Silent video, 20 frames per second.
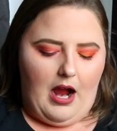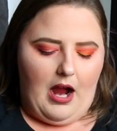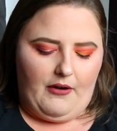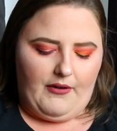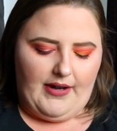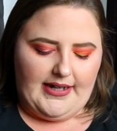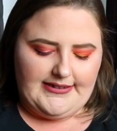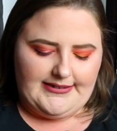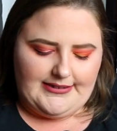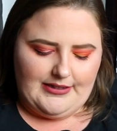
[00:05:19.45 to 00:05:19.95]
All
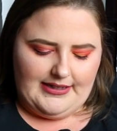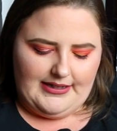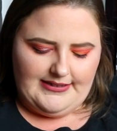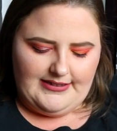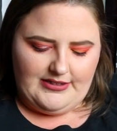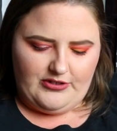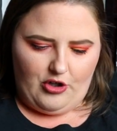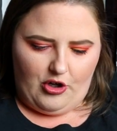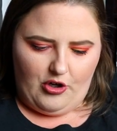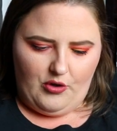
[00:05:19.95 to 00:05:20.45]
right, so let's
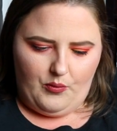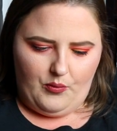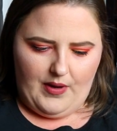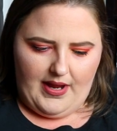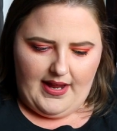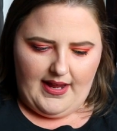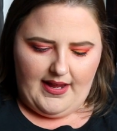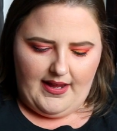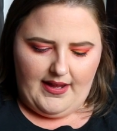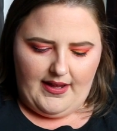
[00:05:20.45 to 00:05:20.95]
start
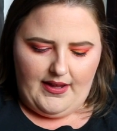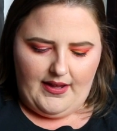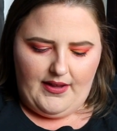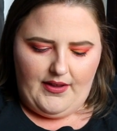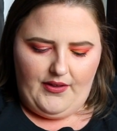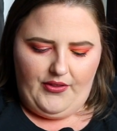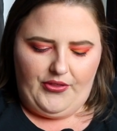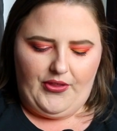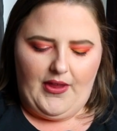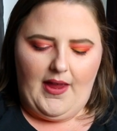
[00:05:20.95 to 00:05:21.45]

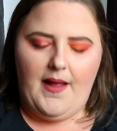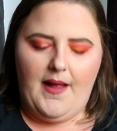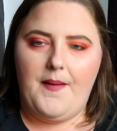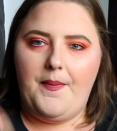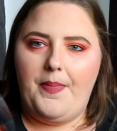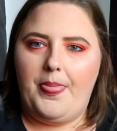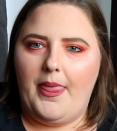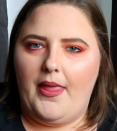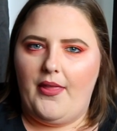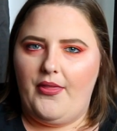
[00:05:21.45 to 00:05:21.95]
with
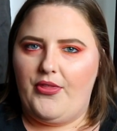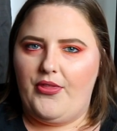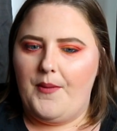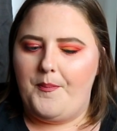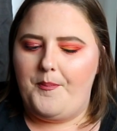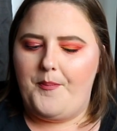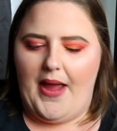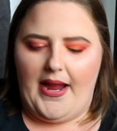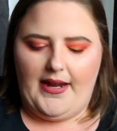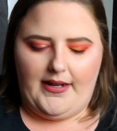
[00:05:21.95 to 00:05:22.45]
the
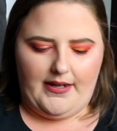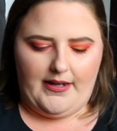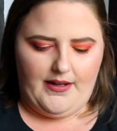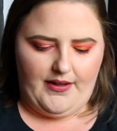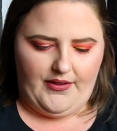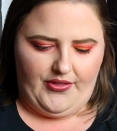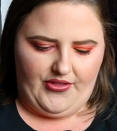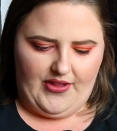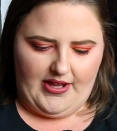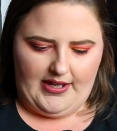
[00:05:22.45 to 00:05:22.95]

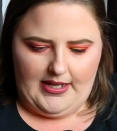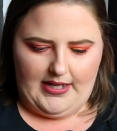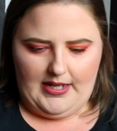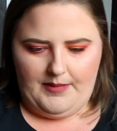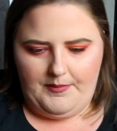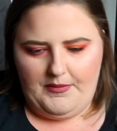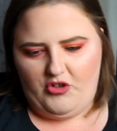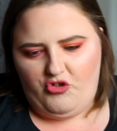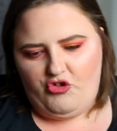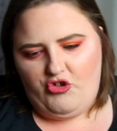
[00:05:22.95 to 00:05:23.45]
Becca
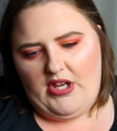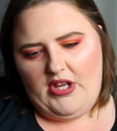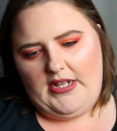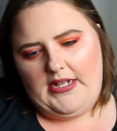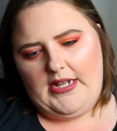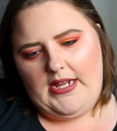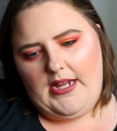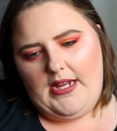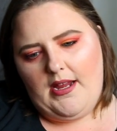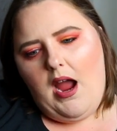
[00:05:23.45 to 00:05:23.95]

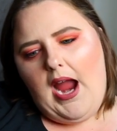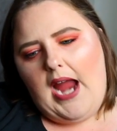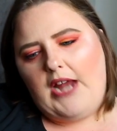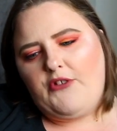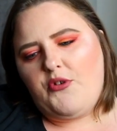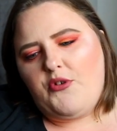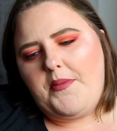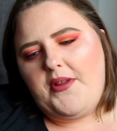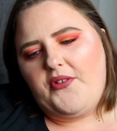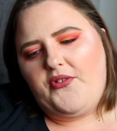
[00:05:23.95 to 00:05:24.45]
thingy-majiggy,
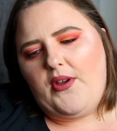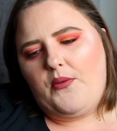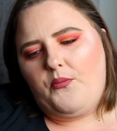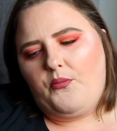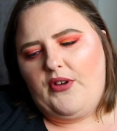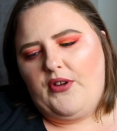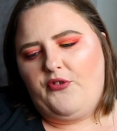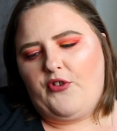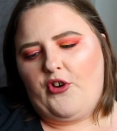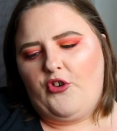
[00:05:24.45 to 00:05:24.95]
Hydra Mist and
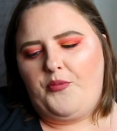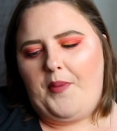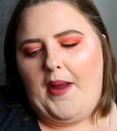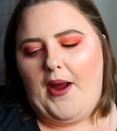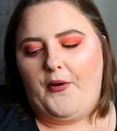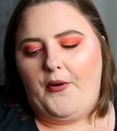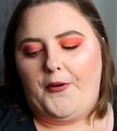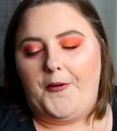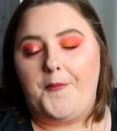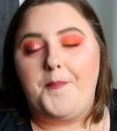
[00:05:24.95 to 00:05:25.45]
Refresh
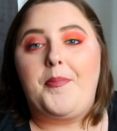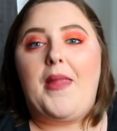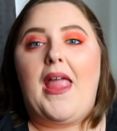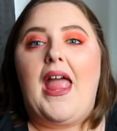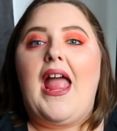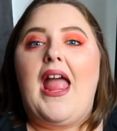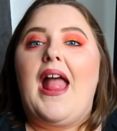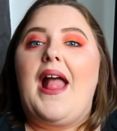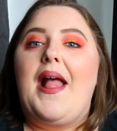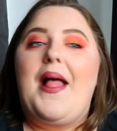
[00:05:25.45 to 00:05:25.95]
Powder.
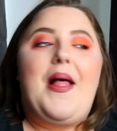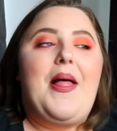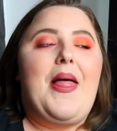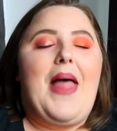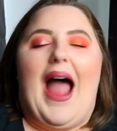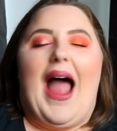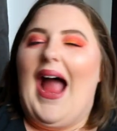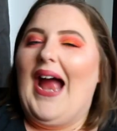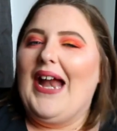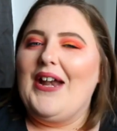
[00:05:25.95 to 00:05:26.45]

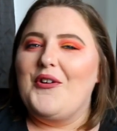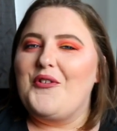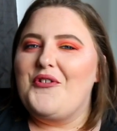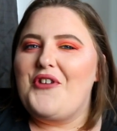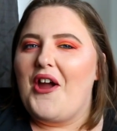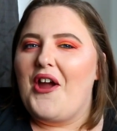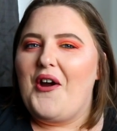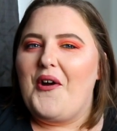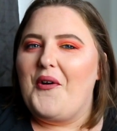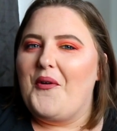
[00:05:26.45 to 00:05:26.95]
I don't
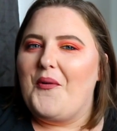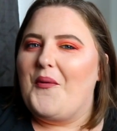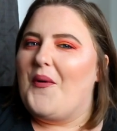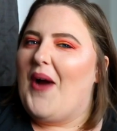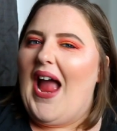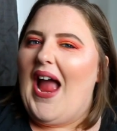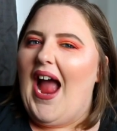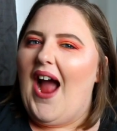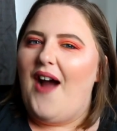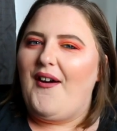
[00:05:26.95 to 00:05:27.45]
know
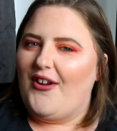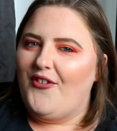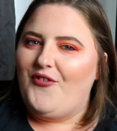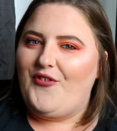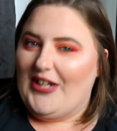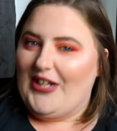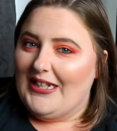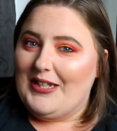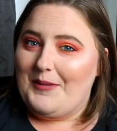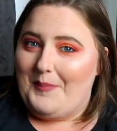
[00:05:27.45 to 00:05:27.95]
how I
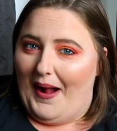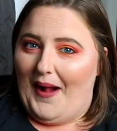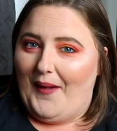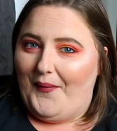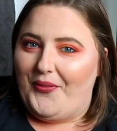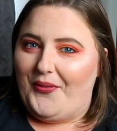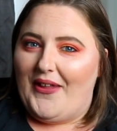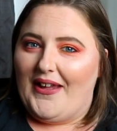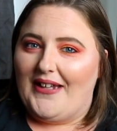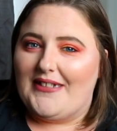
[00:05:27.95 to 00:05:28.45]
feel
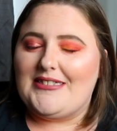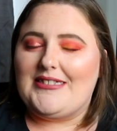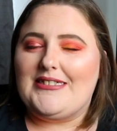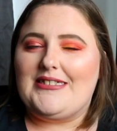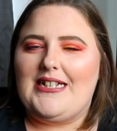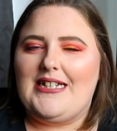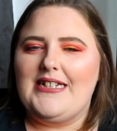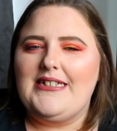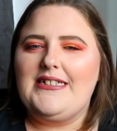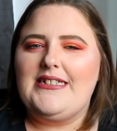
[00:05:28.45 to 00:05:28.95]
about this.
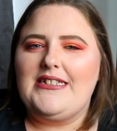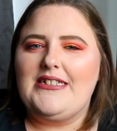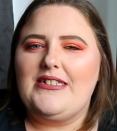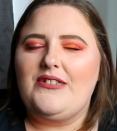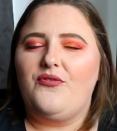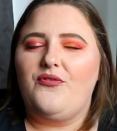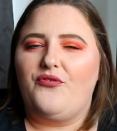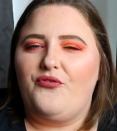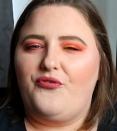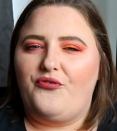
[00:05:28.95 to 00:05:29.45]
This is
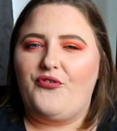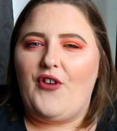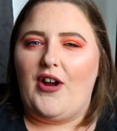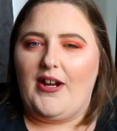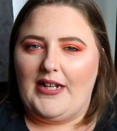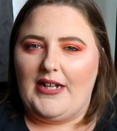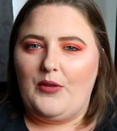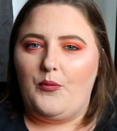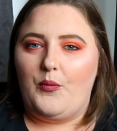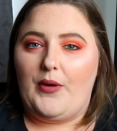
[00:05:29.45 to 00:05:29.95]

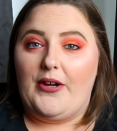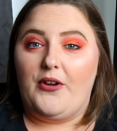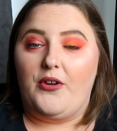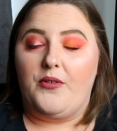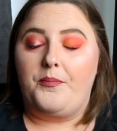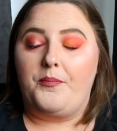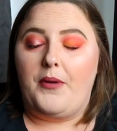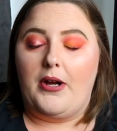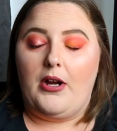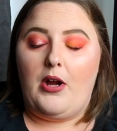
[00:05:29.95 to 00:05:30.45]
fucking weird.
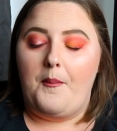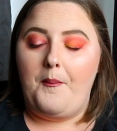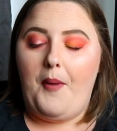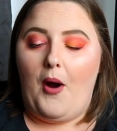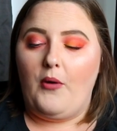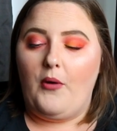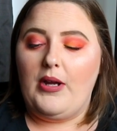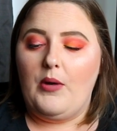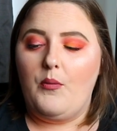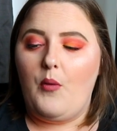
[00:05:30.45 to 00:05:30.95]

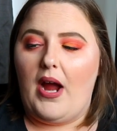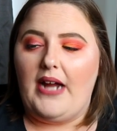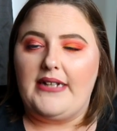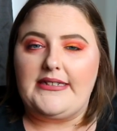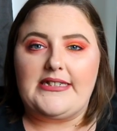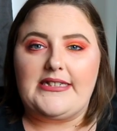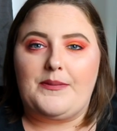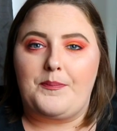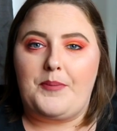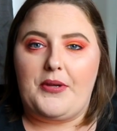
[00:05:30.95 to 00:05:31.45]
Component wise,
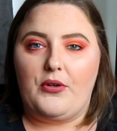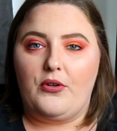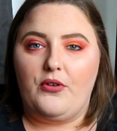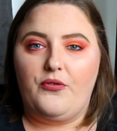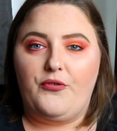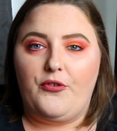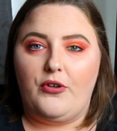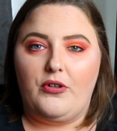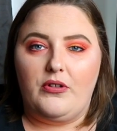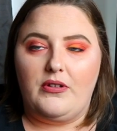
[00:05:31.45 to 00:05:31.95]
it's
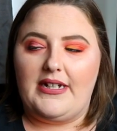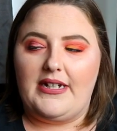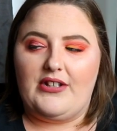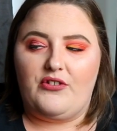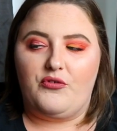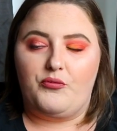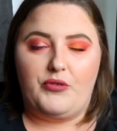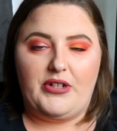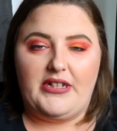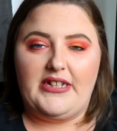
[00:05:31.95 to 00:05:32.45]
beautiful.
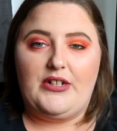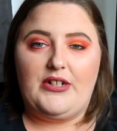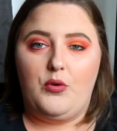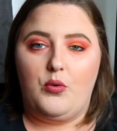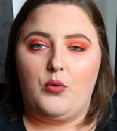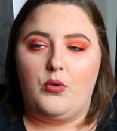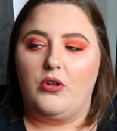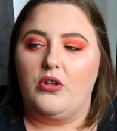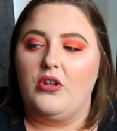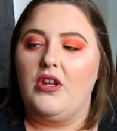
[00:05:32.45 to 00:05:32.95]
It's really
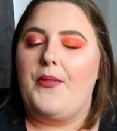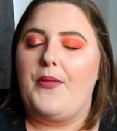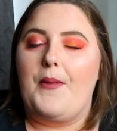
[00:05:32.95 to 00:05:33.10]
cool.